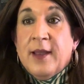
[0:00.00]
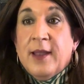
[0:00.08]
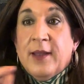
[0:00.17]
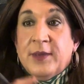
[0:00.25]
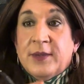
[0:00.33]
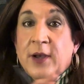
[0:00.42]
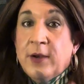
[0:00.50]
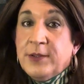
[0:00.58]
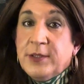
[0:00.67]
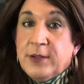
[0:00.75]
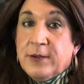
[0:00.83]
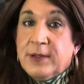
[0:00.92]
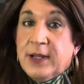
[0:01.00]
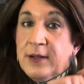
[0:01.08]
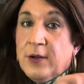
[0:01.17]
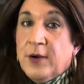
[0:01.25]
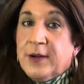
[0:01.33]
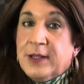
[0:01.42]
And this also kind
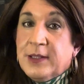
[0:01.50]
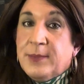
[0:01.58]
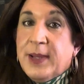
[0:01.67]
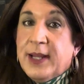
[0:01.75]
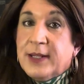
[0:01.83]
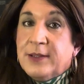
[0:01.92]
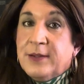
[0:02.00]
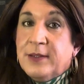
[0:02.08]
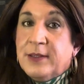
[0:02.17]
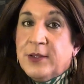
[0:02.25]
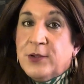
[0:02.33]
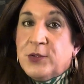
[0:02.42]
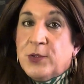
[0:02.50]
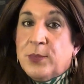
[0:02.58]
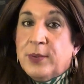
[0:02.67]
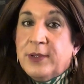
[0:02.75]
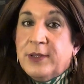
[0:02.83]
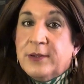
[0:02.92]
of harkens back to the social
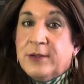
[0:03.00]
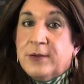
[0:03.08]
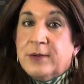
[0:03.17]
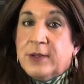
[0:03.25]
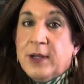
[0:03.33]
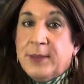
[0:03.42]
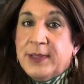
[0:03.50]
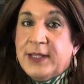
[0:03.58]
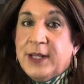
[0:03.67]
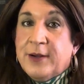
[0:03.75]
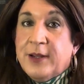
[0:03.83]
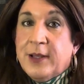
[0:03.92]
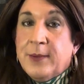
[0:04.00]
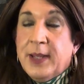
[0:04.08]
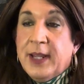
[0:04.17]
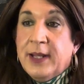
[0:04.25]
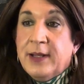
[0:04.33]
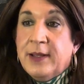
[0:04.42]
political commentary I
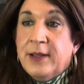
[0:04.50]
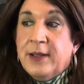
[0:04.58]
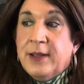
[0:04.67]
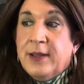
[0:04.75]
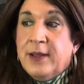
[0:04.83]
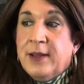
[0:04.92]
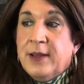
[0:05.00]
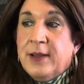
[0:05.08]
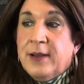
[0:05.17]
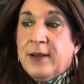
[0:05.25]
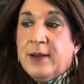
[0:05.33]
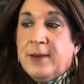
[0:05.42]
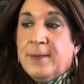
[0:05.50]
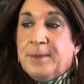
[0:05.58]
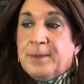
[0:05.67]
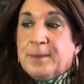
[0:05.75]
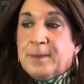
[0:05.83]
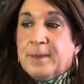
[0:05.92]
made, and
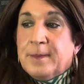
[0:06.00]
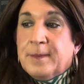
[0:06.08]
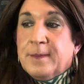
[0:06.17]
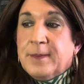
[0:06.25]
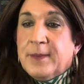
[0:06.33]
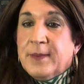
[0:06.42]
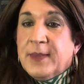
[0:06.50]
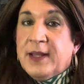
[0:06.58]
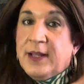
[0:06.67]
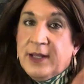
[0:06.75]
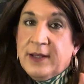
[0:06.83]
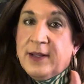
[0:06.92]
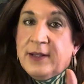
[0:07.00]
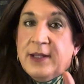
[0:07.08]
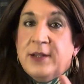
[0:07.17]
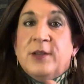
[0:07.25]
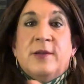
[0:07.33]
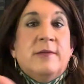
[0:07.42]
I
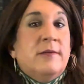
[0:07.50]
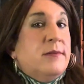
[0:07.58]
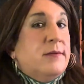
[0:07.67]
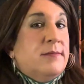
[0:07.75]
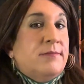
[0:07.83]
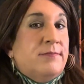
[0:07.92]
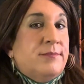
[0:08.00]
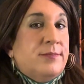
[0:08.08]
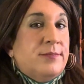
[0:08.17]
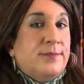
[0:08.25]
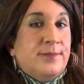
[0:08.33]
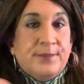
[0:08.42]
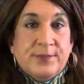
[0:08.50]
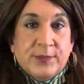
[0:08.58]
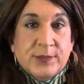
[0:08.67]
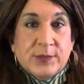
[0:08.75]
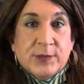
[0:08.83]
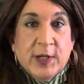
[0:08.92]
did use
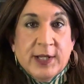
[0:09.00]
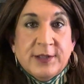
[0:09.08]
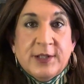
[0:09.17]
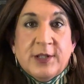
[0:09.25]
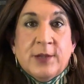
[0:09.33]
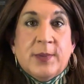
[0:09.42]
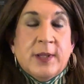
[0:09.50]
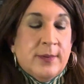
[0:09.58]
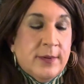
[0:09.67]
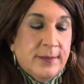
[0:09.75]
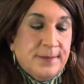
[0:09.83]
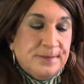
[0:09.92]
transgender people